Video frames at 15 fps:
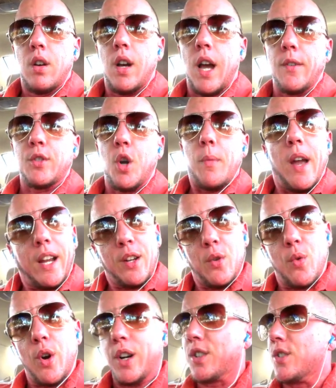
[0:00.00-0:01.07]
I have to go back
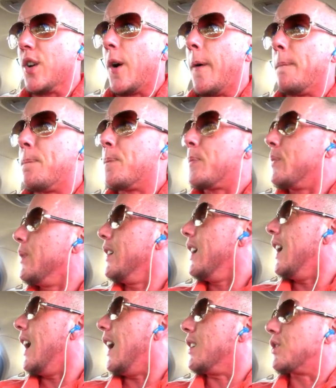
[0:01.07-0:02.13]
into work, so
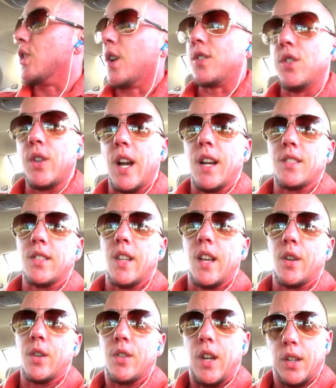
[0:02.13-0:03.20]
I'll talk to you guys
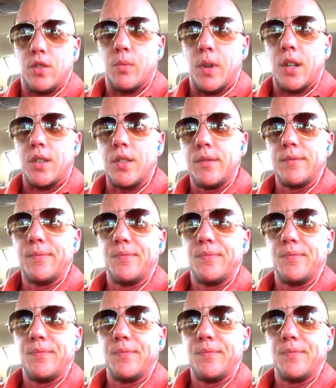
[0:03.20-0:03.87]
later. Thanks so much.